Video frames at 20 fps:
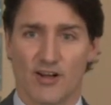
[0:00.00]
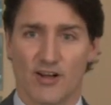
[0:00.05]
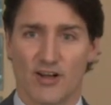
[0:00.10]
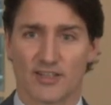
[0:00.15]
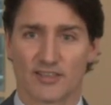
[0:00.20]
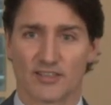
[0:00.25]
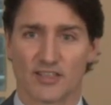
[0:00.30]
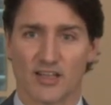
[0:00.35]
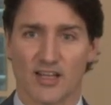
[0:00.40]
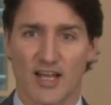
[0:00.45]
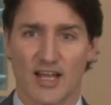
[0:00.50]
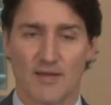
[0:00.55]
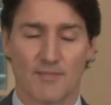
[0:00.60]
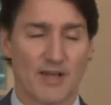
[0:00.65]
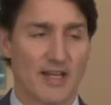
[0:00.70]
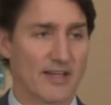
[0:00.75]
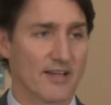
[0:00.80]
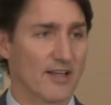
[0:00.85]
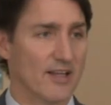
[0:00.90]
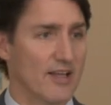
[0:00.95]
on
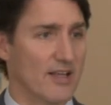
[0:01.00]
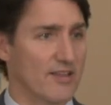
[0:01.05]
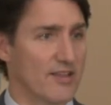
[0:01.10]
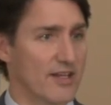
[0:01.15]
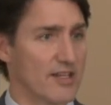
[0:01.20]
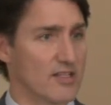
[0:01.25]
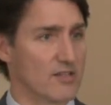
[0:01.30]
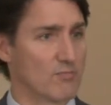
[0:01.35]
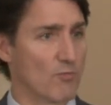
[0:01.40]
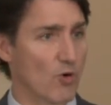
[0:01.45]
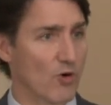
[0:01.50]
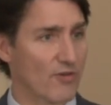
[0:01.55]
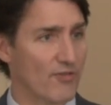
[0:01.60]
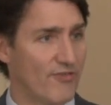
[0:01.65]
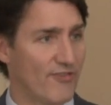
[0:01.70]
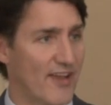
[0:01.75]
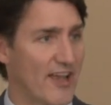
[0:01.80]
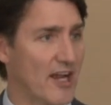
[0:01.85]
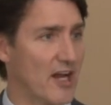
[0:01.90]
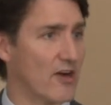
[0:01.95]
climate, that is more
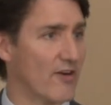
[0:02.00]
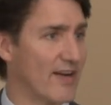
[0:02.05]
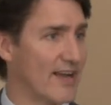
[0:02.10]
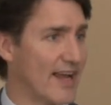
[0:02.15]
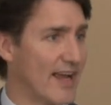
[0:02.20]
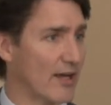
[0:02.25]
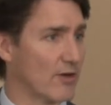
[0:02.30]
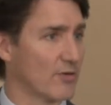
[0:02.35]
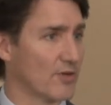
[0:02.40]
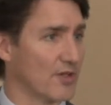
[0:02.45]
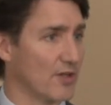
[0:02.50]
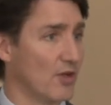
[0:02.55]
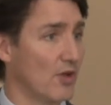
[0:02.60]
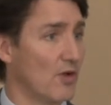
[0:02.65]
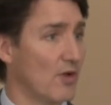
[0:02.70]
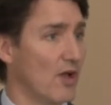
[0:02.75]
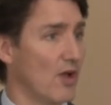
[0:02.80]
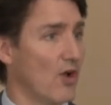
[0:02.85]
fair and equitable,